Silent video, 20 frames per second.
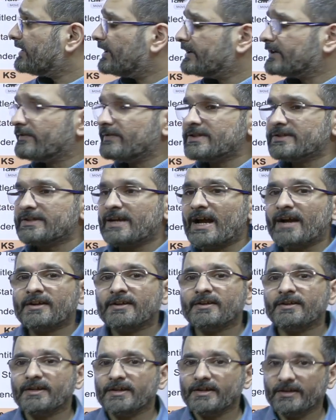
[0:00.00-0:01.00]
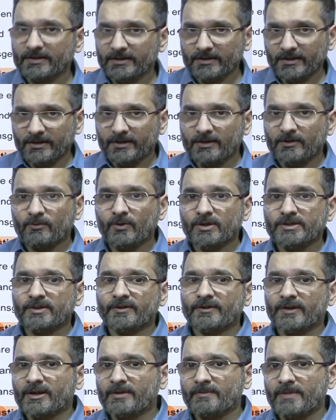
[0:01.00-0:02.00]
under which category was
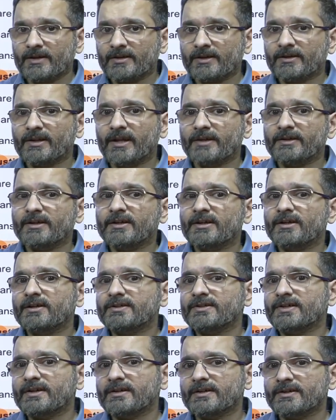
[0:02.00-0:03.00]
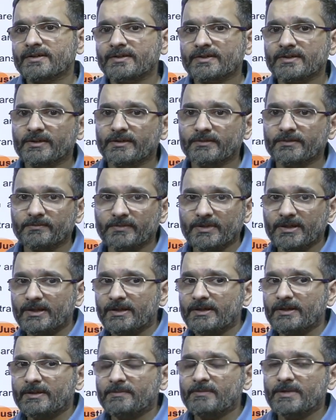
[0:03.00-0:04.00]
it recommended that the third genders
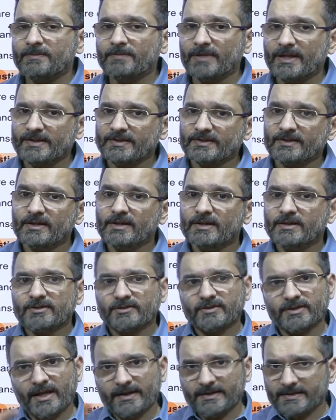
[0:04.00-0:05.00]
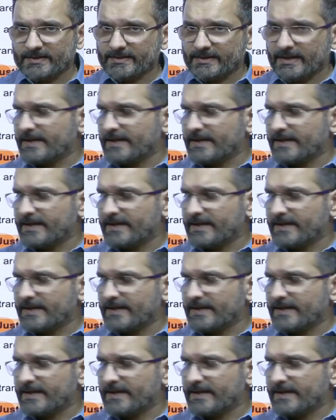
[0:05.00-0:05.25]
be placed. So that is